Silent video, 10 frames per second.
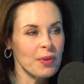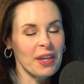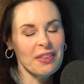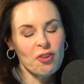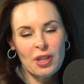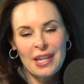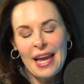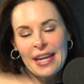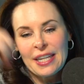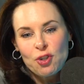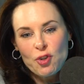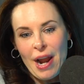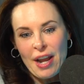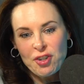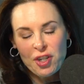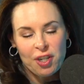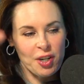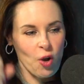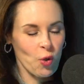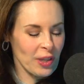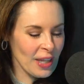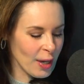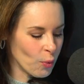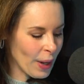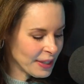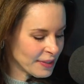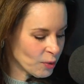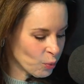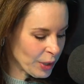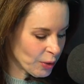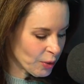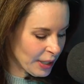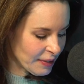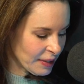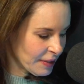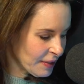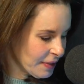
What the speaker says: with like their leg and traction and old leg weights and weird craziness.